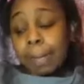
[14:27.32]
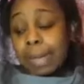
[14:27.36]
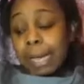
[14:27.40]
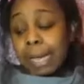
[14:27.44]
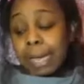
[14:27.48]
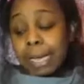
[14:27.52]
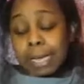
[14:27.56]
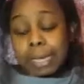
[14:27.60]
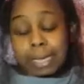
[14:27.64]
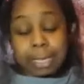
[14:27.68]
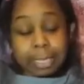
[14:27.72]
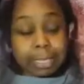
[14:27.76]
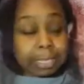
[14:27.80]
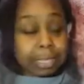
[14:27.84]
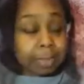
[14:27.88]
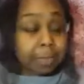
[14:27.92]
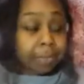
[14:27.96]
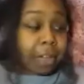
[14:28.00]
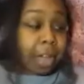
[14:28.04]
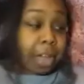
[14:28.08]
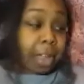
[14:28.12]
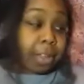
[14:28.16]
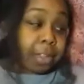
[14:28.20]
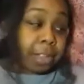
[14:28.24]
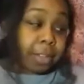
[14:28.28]
because
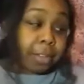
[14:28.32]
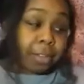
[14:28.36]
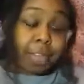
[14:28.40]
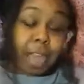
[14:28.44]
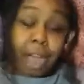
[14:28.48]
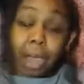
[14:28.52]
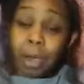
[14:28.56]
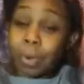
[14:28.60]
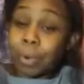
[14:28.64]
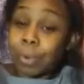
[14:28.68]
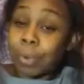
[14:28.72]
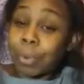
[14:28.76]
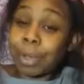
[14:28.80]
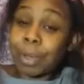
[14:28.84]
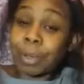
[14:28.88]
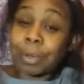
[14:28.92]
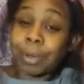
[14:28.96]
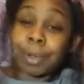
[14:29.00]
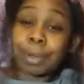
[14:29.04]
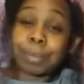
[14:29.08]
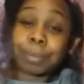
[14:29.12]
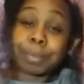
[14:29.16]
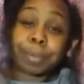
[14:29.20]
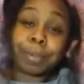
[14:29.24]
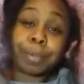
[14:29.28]
if I love that
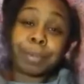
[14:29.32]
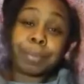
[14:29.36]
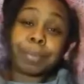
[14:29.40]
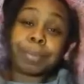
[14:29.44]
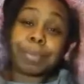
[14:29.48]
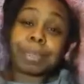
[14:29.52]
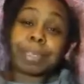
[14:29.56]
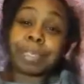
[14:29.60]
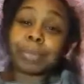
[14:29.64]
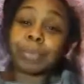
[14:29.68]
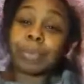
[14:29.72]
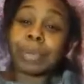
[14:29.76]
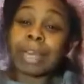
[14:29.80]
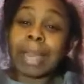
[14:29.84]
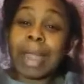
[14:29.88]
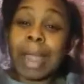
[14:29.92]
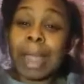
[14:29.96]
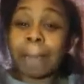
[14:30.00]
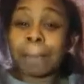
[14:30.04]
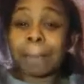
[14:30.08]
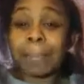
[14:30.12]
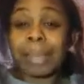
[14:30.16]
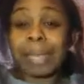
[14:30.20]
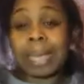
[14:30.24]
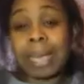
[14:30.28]
oil, I'm going to be one
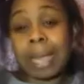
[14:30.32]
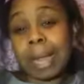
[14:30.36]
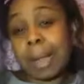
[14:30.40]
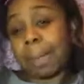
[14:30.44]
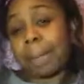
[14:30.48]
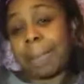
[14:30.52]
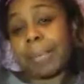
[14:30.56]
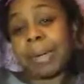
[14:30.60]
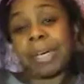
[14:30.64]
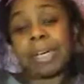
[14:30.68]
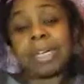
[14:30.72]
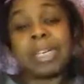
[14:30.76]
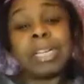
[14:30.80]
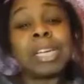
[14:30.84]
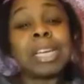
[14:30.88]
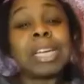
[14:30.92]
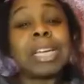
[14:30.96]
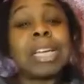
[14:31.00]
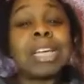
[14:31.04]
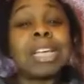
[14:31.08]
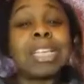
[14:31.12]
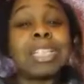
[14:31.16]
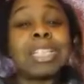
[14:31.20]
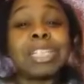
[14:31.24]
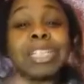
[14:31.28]
happy camper.
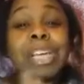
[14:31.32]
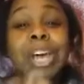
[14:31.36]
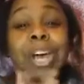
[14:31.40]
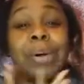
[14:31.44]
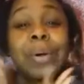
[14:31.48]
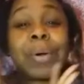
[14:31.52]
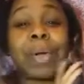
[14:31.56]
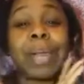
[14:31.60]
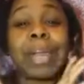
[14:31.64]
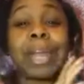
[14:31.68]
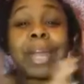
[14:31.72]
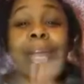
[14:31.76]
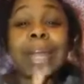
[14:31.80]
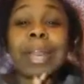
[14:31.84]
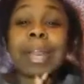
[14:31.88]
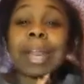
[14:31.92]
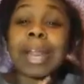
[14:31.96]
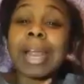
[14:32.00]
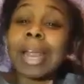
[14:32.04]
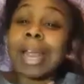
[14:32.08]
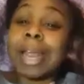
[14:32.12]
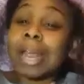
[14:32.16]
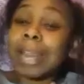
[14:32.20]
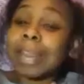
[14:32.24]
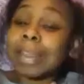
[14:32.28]
So
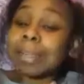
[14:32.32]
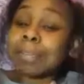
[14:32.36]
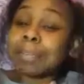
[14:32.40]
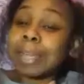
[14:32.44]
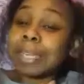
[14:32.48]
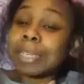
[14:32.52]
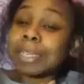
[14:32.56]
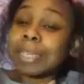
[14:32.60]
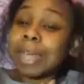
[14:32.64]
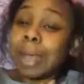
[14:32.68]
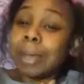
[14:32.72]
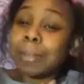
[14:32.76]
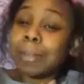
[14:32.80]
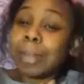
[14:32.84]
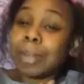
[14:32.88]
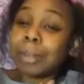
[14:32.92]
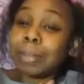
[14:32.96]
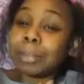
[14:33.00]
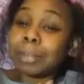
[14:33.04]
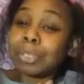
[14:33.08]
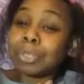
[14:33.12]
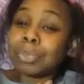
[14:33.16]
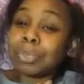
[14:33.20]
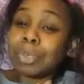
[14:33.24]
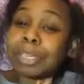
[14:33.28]
in the meantime, and
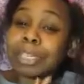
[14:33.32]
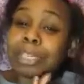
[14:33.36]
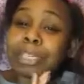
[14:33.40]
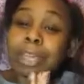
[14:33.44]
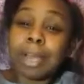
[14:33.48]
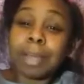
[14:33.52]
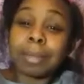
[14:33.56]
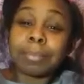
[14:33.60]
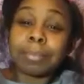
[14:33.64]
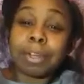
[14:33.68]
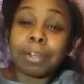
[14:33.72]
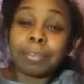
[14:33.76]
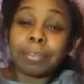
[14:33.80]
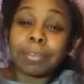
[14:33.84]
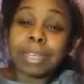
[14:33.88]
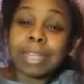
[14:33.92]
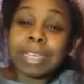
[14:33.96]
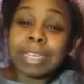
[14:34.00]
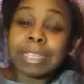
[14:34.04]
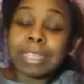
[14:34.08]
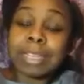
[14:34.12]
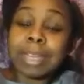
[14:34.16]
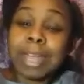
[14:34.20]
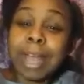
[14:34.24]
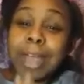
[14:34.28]
in between time, don't
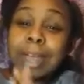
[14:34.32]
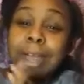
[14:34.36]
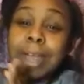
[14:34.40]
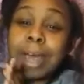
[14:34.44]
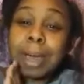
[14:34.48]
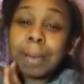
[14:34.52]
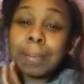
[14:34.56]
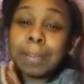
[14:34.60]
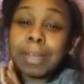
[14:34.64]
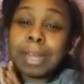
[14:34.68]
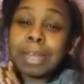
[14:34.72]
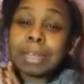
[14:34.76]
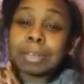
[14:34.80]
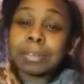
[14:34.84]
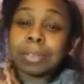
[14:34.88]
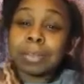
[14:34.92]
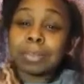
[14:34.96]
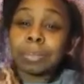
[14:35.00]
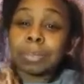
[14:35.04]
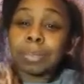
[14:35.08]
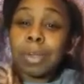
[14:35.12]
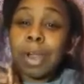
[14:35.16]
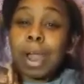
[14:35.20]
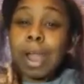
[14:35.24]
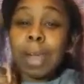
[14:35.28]
forget to like, comment, and
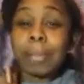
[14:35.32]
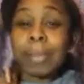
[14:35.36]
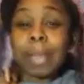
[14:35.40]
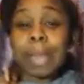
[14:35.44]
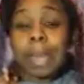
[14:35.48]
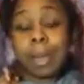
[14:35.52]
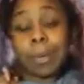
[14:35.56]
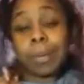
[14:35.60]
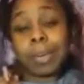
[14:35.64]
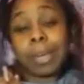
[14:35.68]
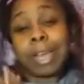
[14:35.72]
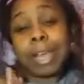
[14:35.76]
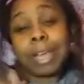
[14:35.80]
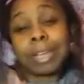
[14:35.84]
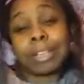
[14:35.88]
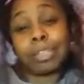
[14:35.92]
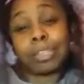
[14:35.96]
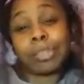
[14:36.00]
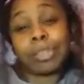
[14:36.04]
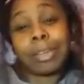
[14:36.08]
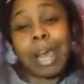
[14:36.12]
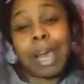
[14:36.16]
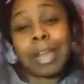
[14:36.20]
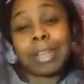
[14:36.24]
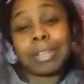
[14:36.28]
subscribe, and I will
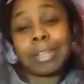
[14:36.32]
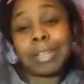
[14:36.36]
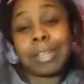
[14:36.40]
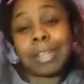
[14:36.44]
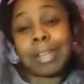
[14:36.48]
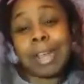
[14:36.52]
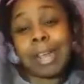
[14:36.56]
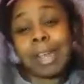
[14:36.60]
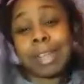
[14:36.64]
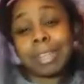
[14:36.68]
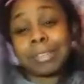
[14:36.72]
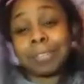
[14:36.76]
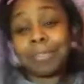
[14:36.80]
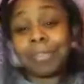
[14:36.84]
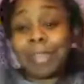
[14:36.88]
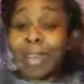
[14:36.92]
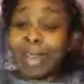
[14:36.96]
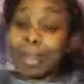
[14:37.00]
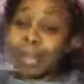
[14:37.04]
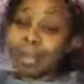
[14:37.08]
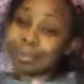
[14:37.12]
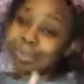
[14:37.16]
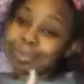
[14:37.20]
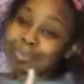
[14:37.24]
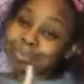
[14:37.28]
catch you guys on the next
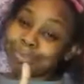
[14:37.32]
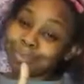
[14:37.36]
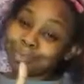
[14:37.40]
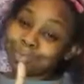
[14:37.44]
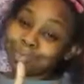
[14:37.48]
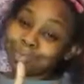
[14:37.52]
video.